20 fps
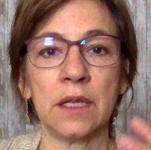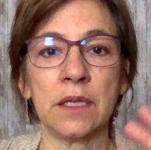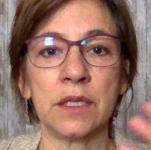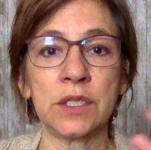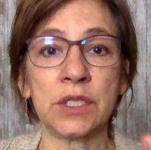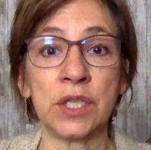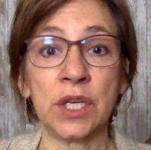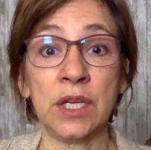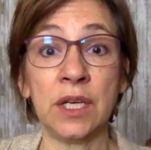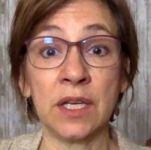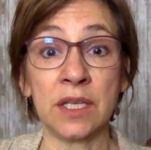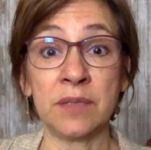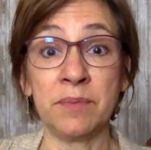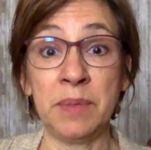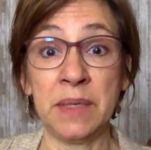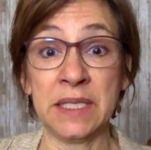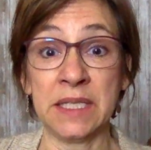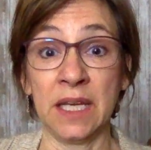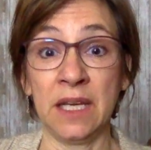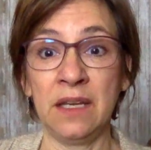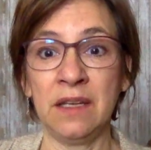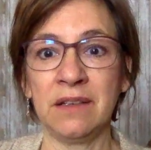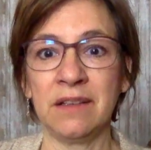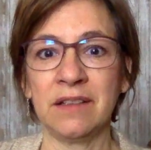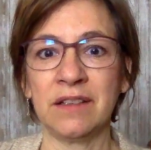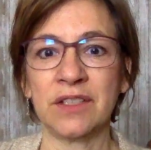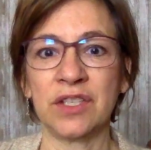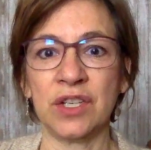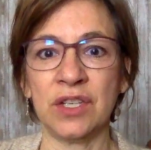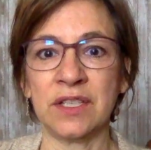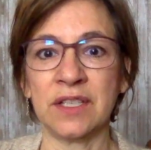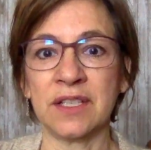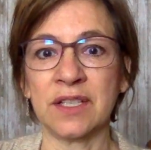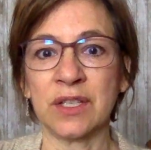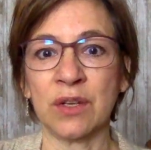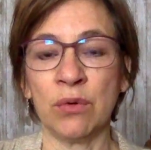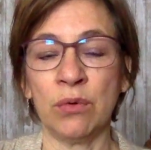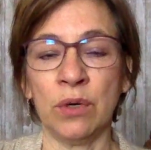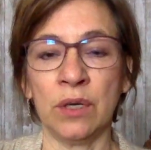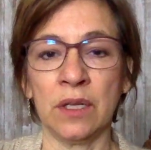she is busy, she's in
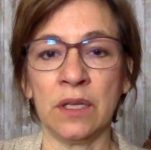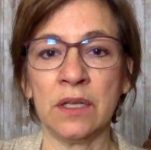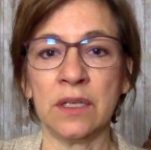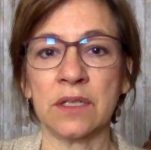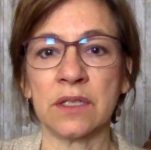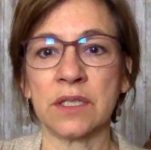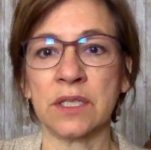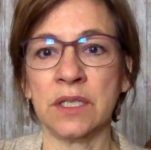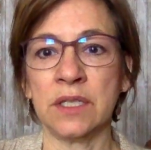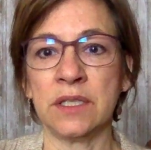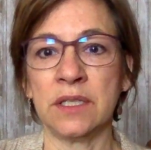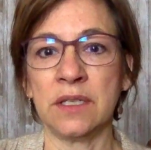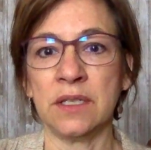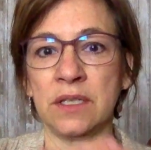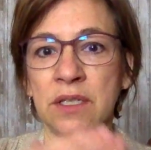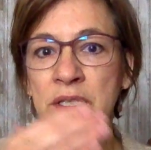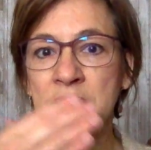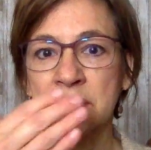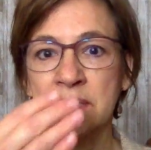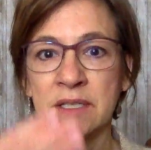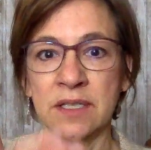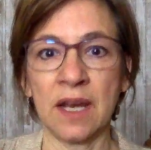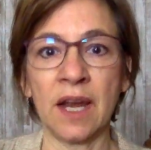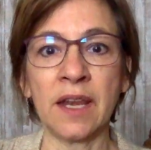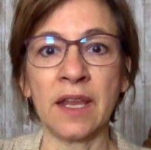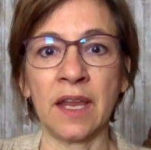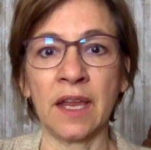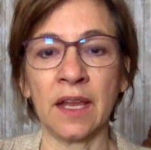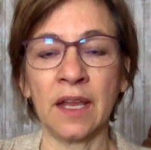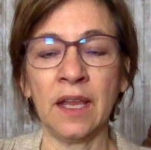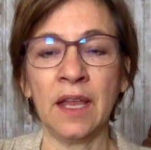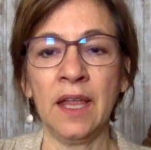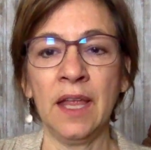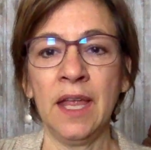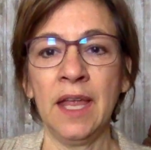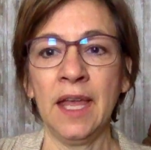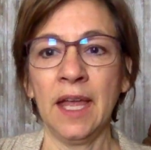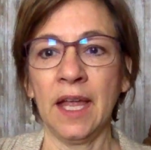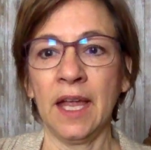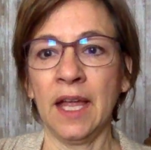school, she's studying,
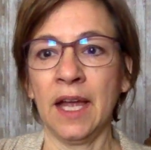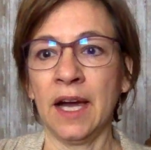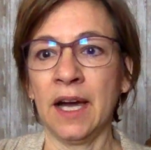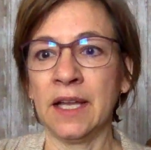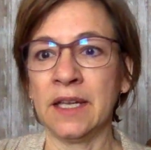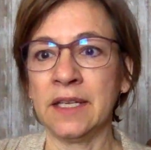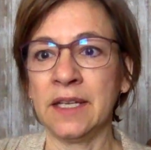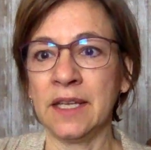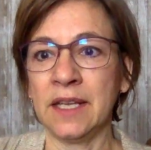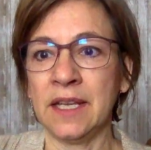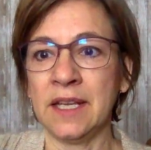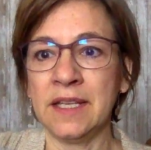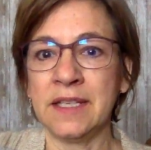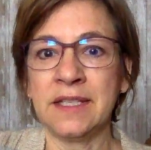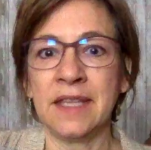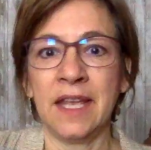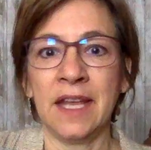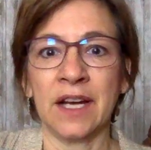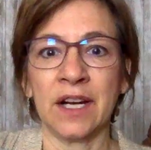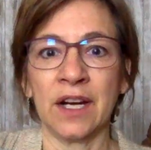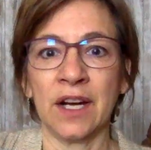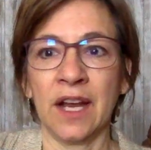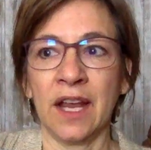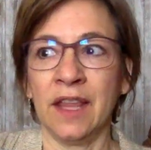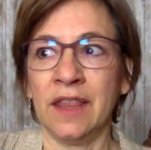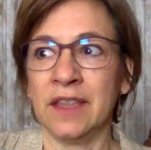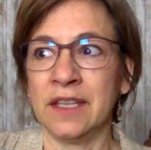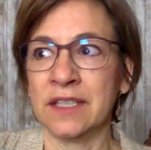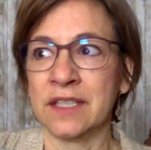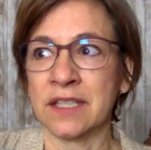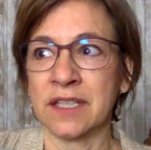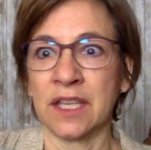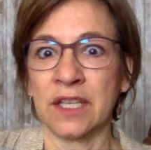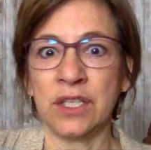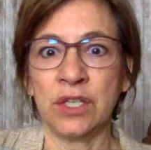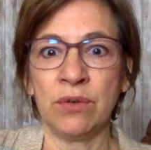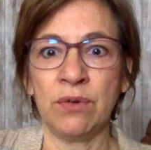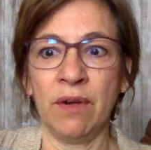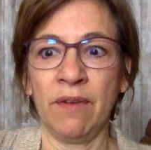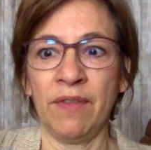and he's there, and it's the
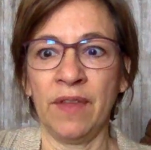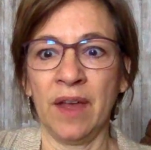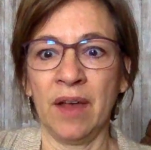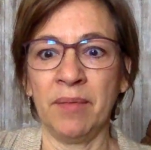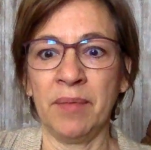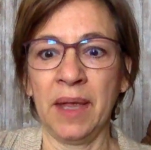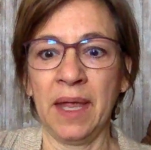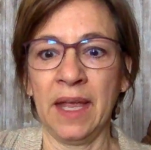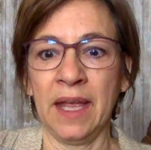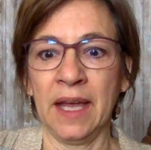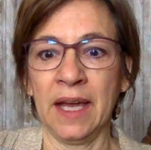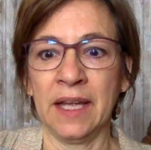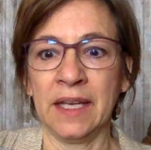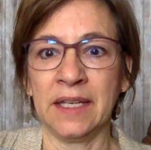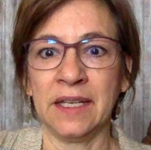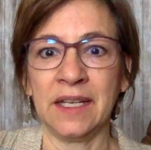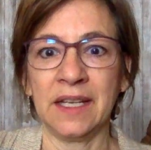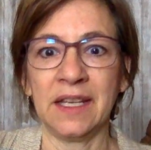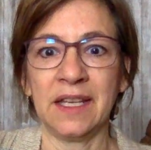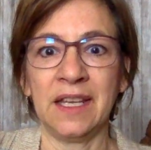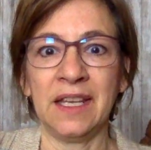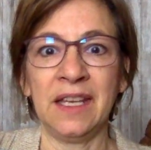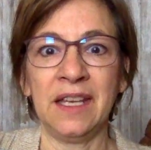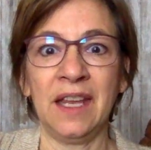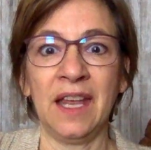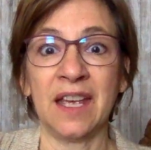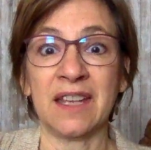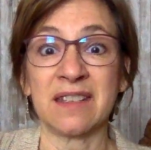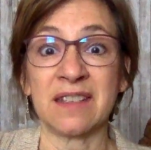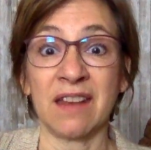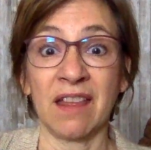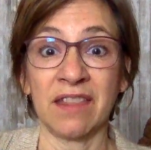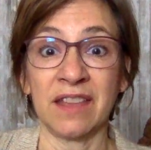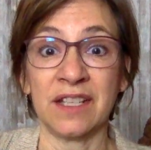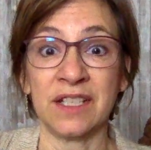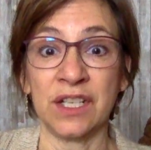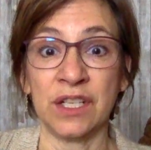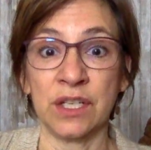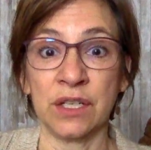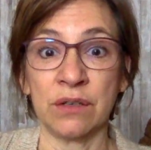two of them, and he has
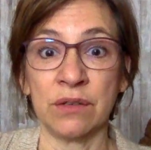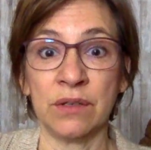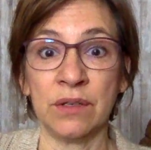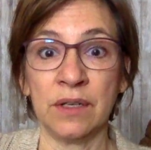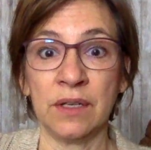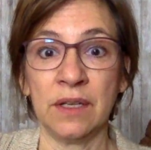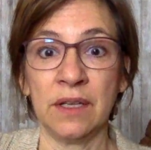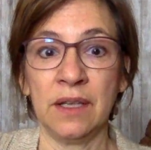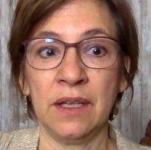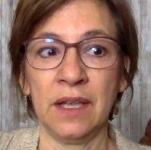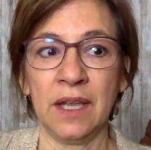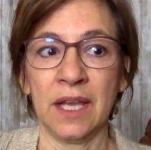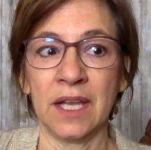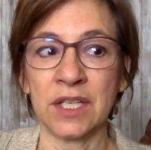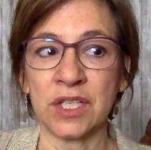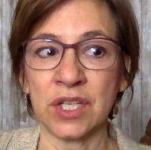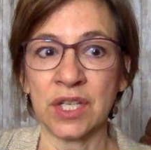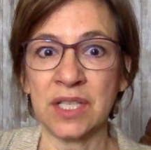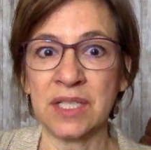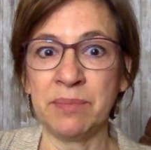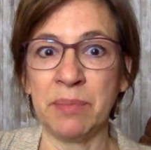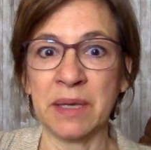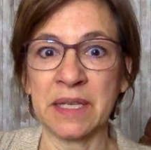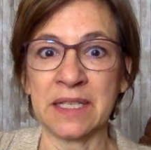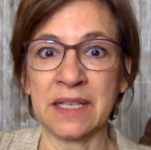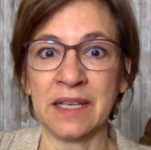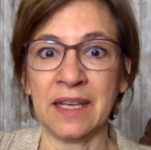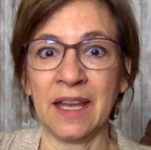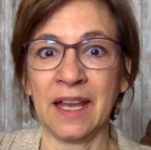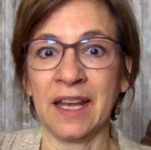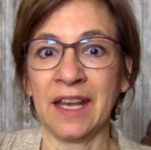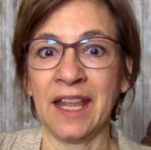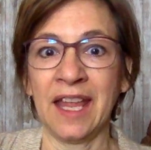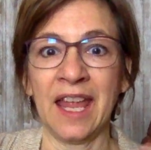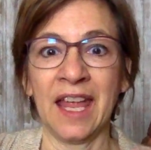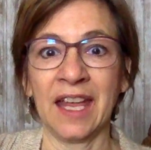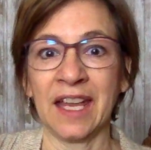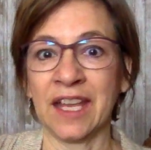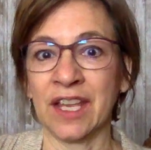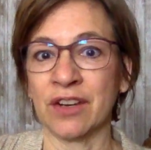nothing to do. And she's busy, and he
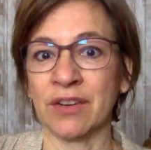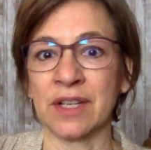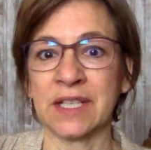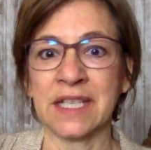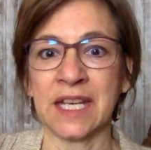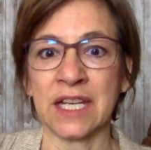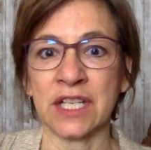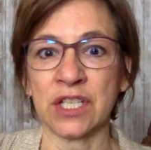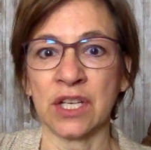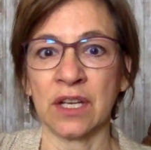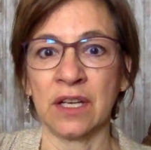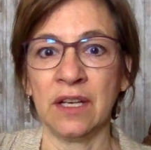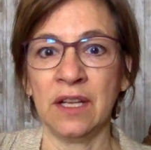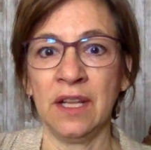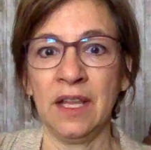can't get her attention.